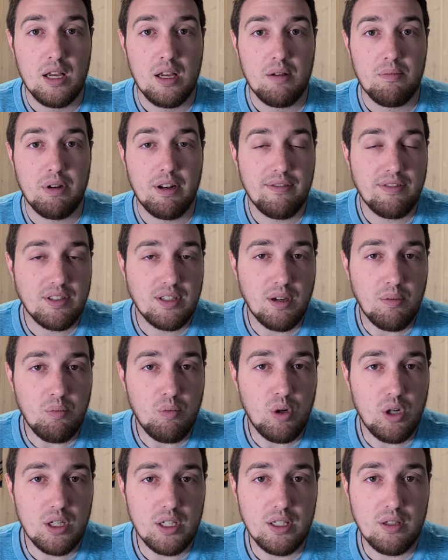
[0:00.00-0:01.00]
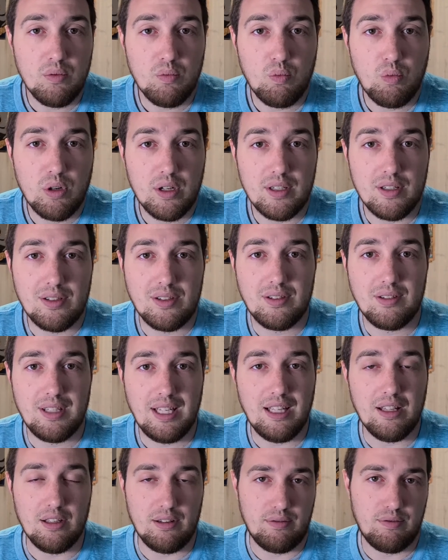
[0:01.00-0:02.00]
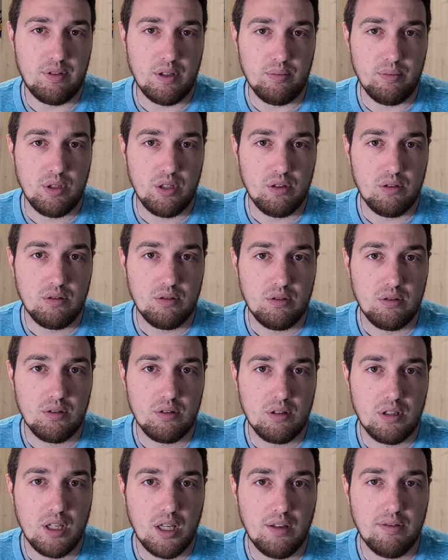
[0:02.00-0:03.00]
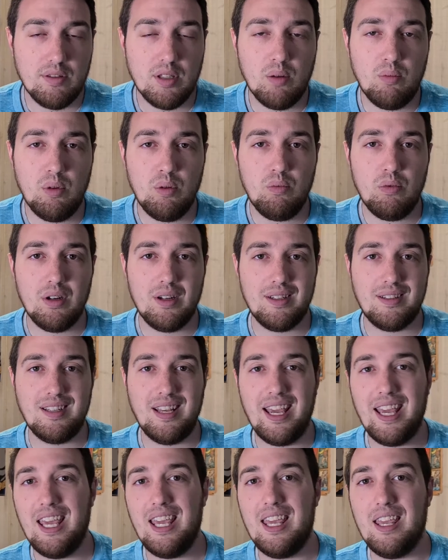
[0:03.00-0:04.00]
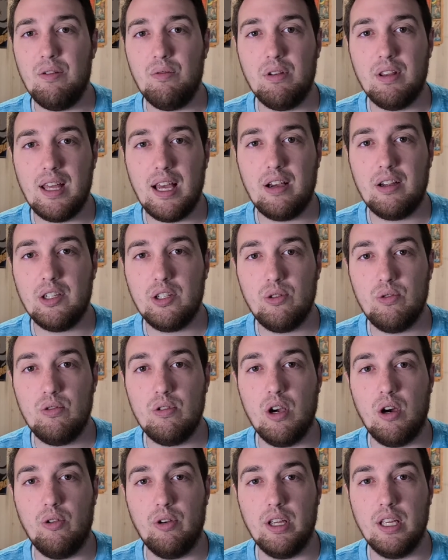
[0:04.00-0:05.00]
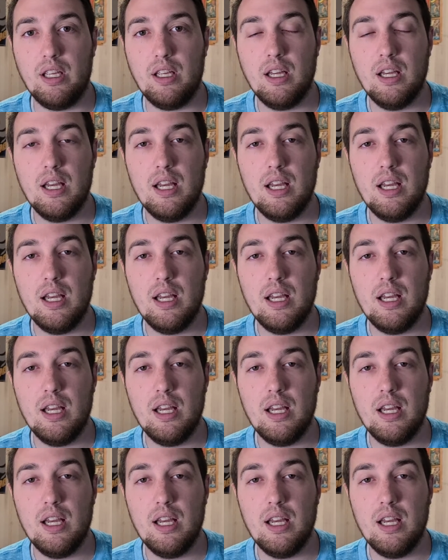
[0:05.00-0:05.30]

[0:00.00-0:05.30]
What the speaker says: But if someone were to steal it from you, if someone were to take it without you knowing,